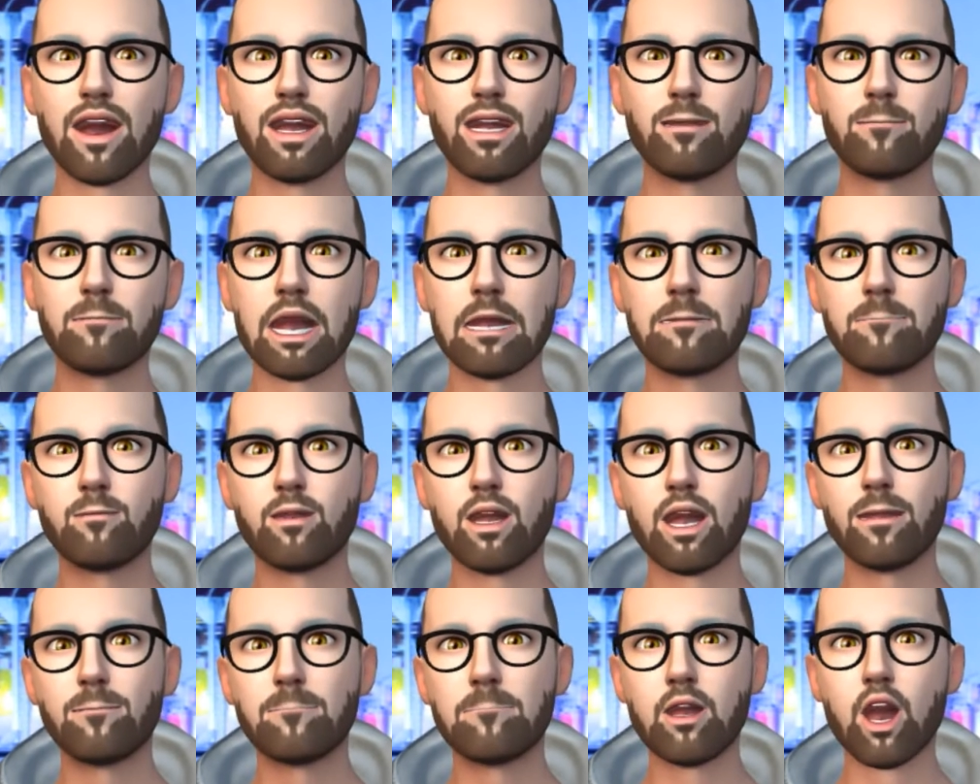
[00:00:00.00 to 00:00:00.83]
is
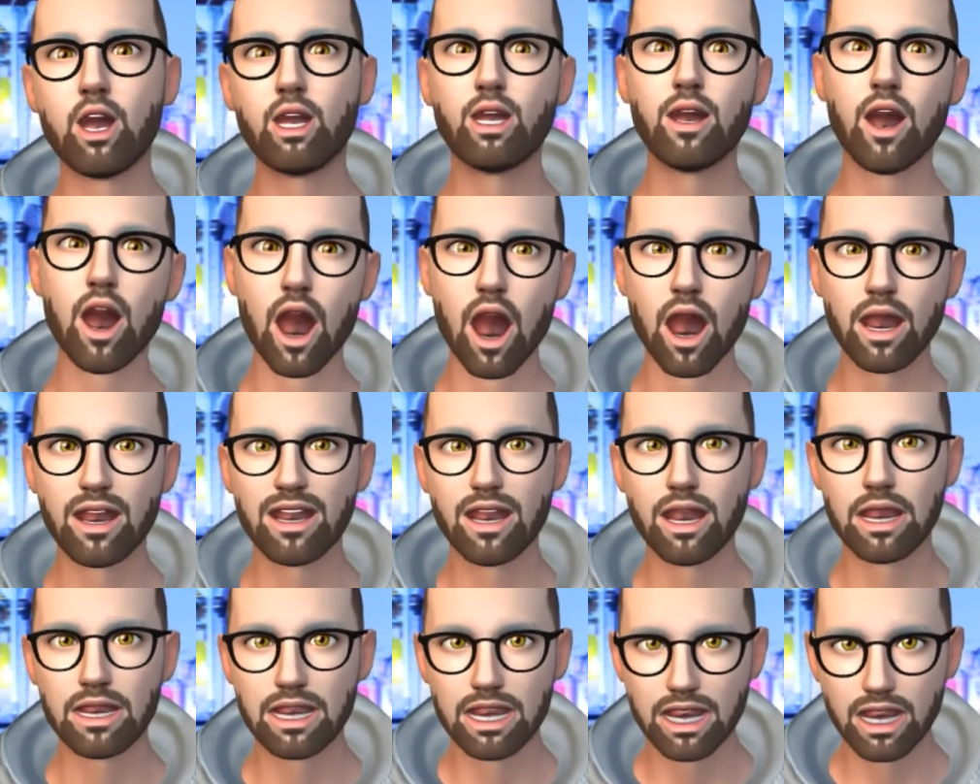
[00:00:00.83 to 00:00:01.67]
probably more of about
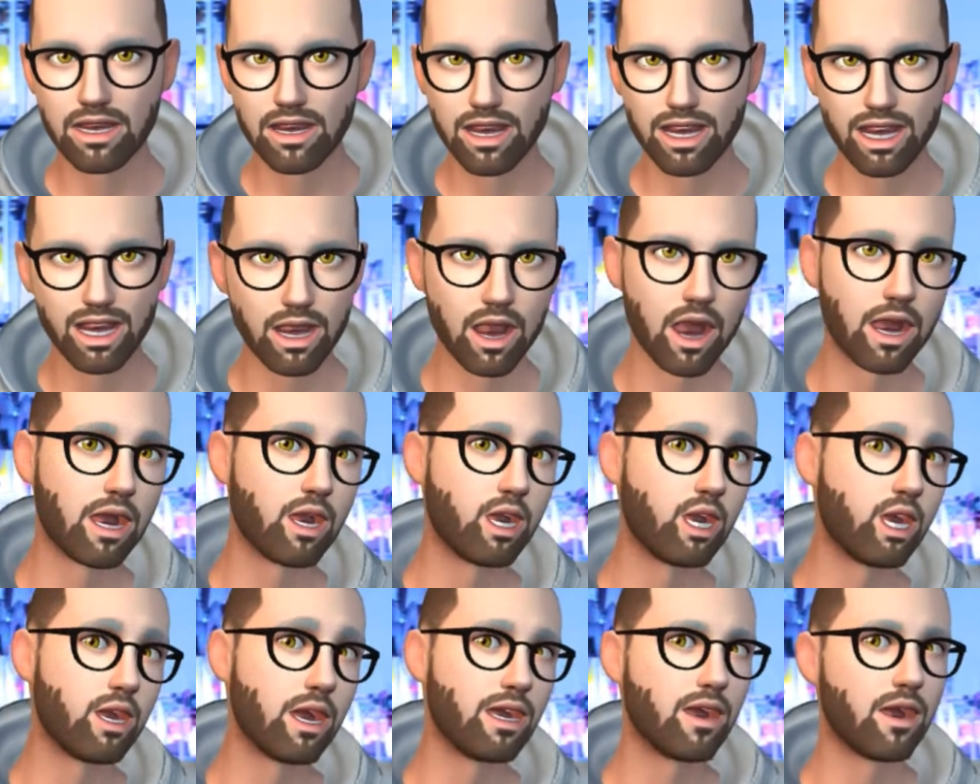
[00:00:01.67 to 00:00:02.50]
a six
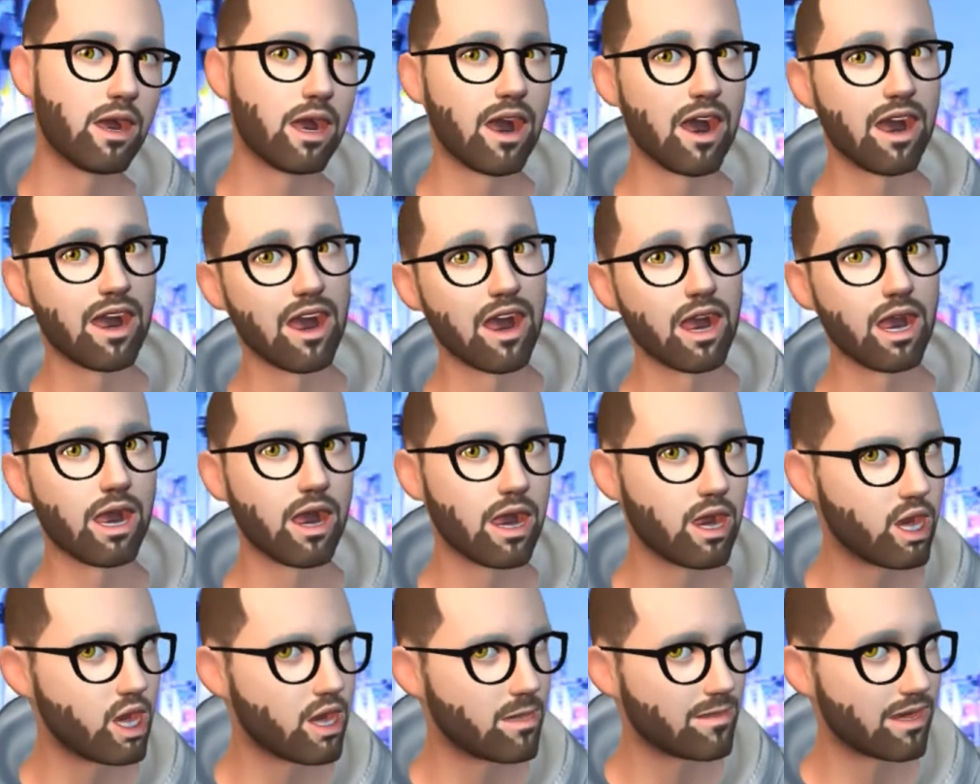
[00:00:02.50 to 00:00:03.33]
hundred to eight
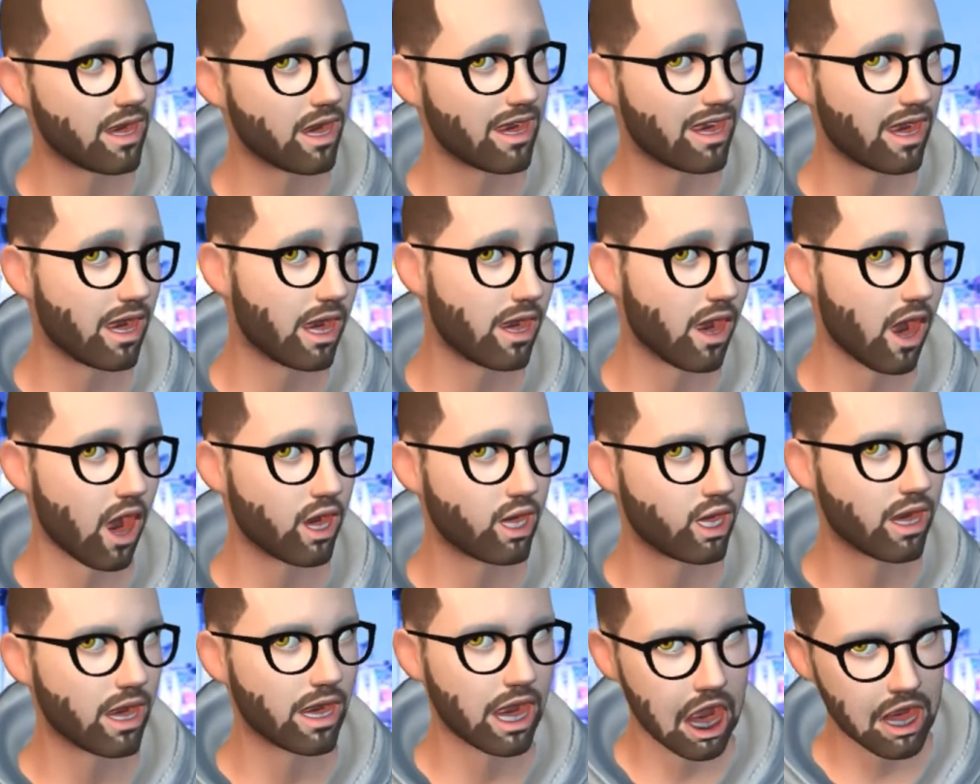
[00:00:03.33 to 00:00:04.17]
hundred million
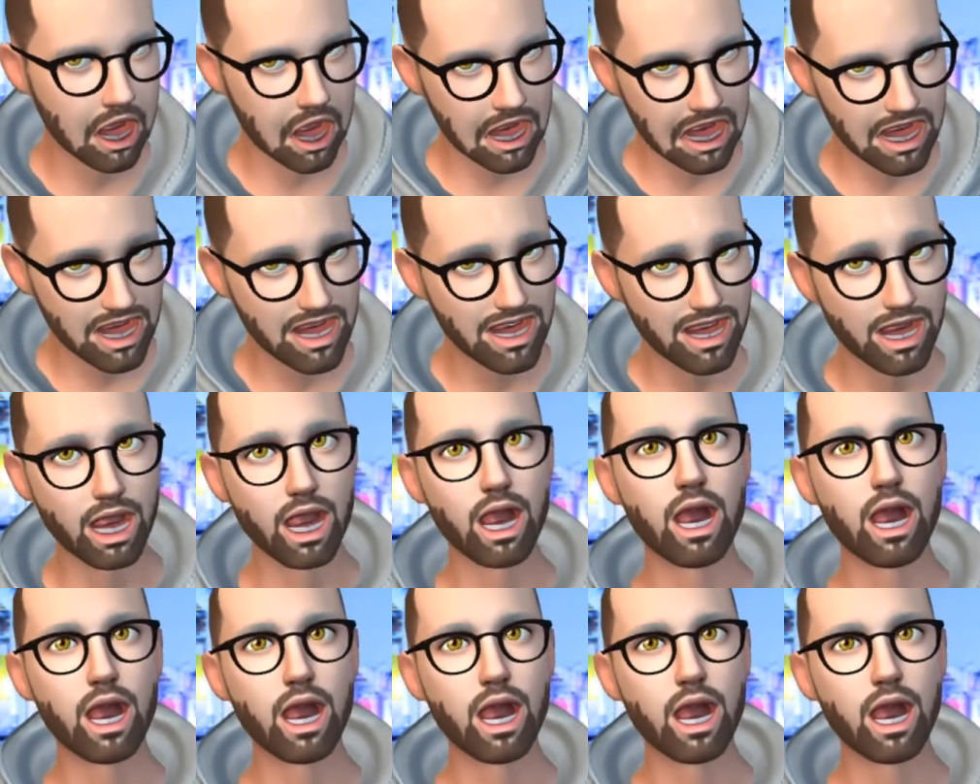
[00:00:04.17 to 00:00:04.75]
dollar company.